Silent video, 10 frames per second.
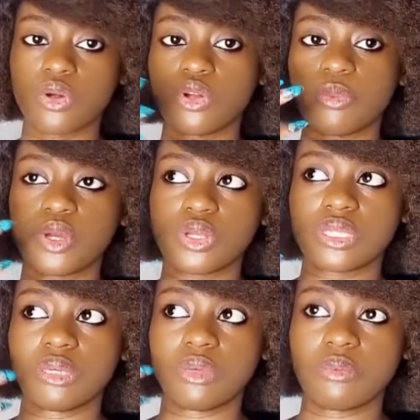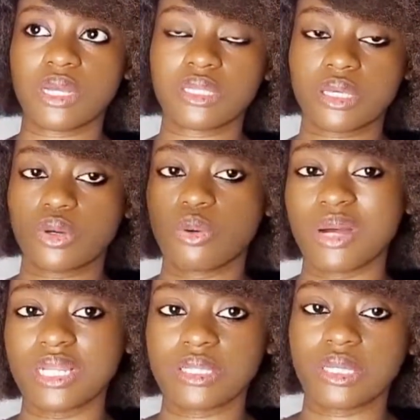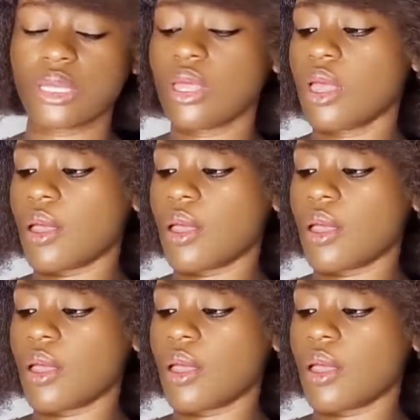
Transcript: or not because it made my skin go ballistic,